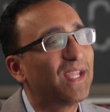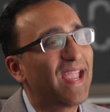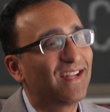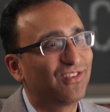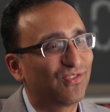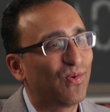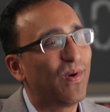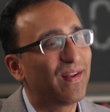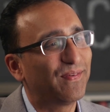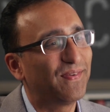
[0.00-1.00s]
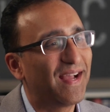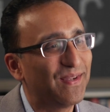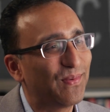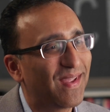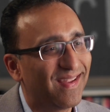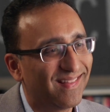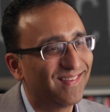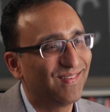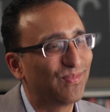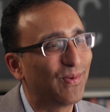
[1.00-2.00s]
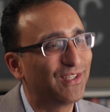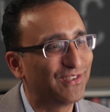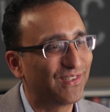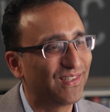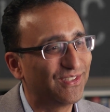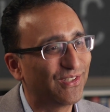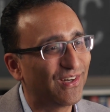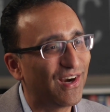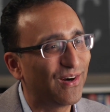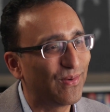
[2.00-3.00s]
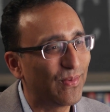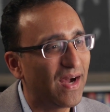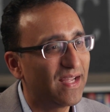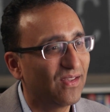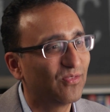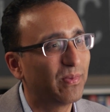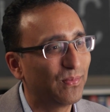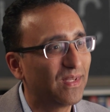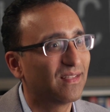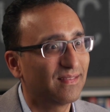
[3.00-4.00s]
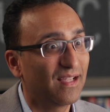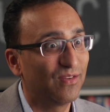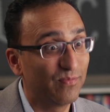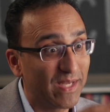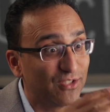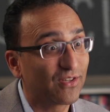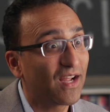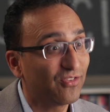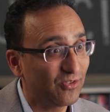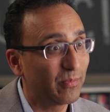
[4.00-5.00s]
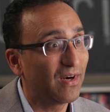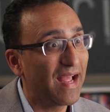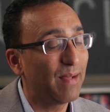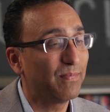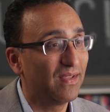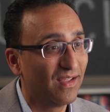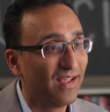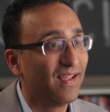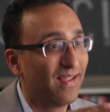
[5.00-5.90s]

We can't just quantify, okay, this is what your your ROI is, but we can say you made your customer happy,